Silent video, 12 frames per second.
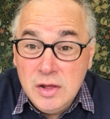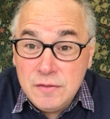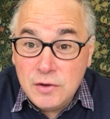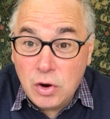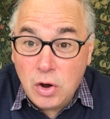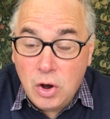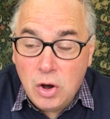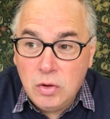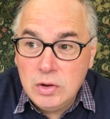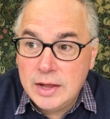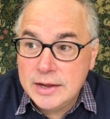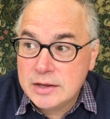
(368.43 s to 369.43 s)
they're all
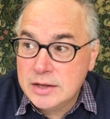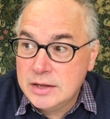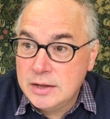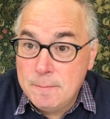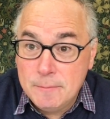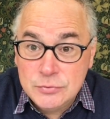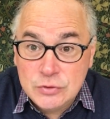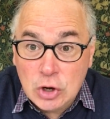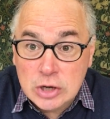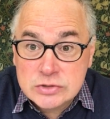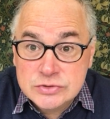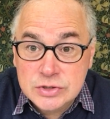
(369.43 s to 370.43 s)
like uh,
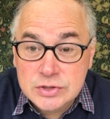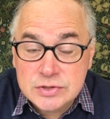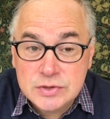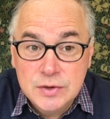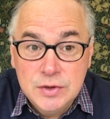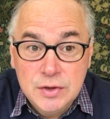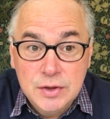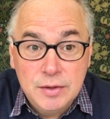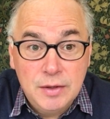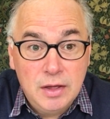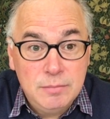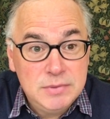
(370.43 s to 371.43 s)
doctored
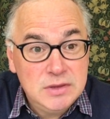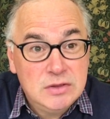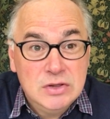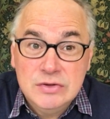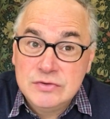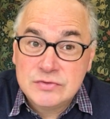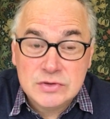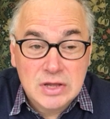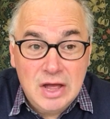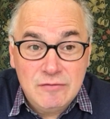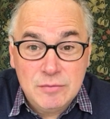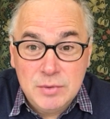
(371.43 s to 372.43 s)
uh, because
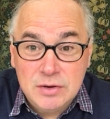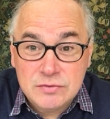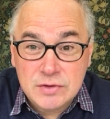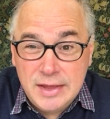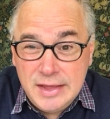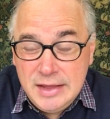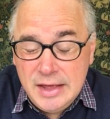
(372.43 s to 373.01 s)
governments,